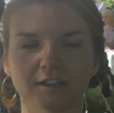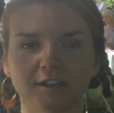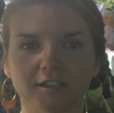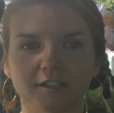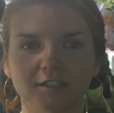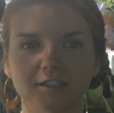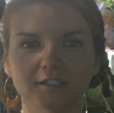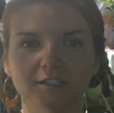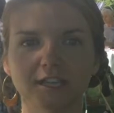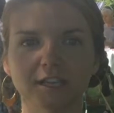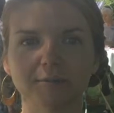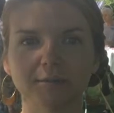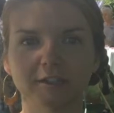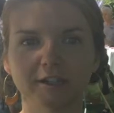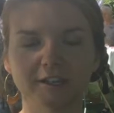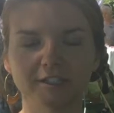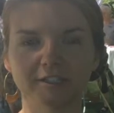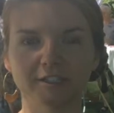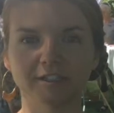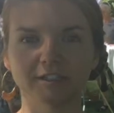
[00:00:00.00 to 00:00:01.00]
and
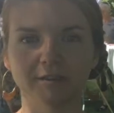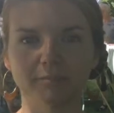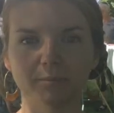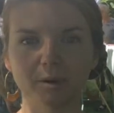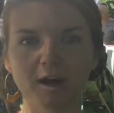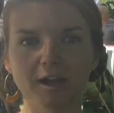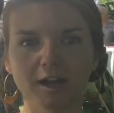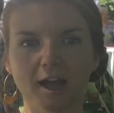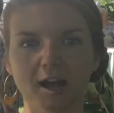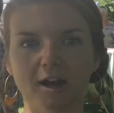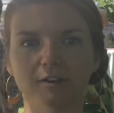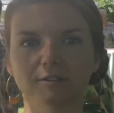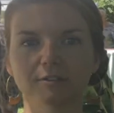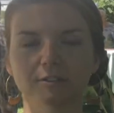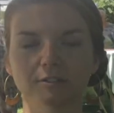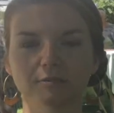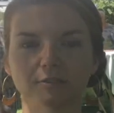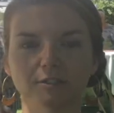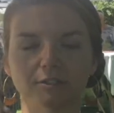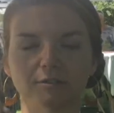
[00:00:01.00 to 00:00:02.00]
stabilizing the
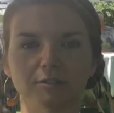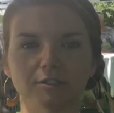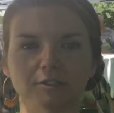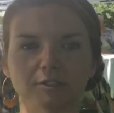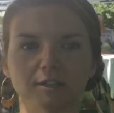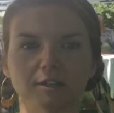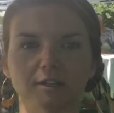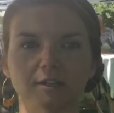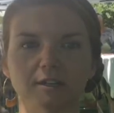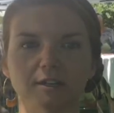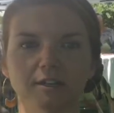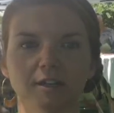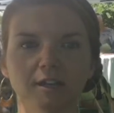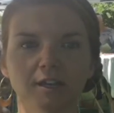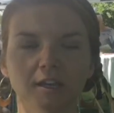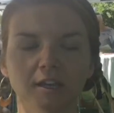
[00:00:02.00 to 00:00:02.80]
bunkhouse, which was a